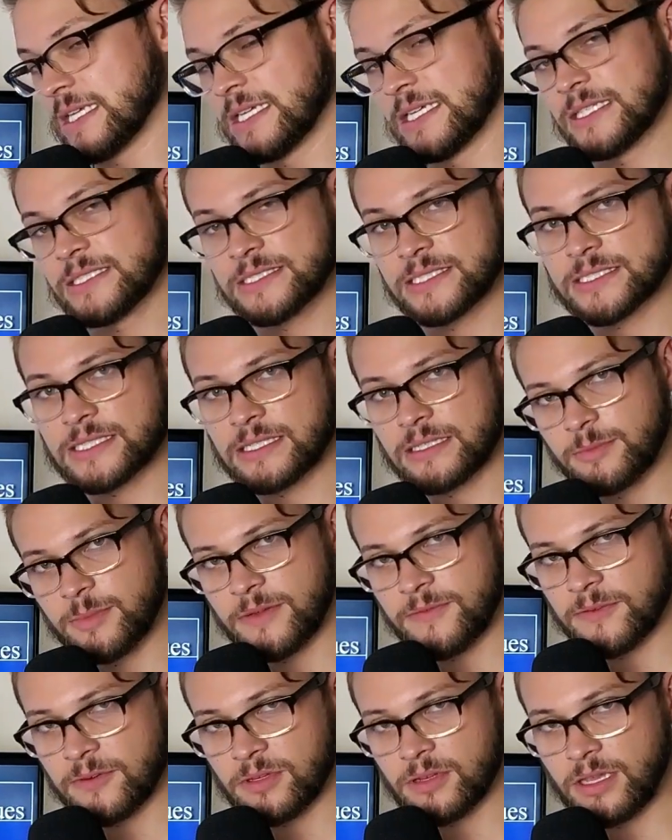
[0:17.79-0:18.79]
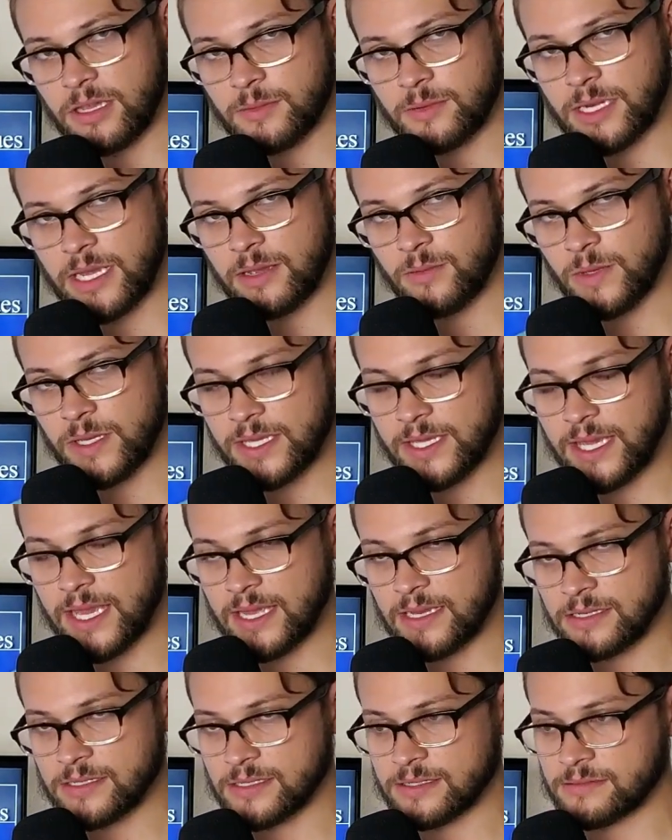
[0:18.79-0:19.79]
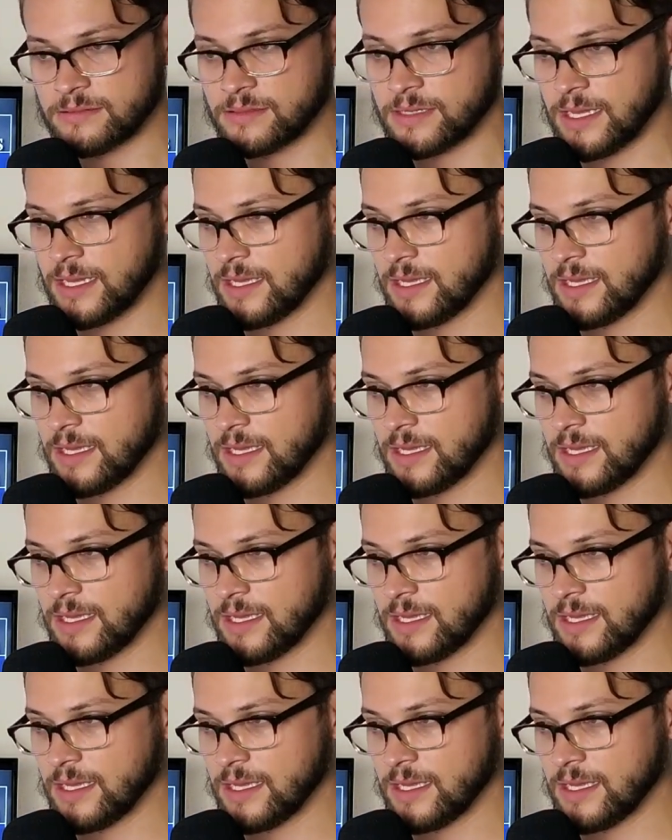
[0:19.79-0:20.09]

just a little bit for your labor day weekend and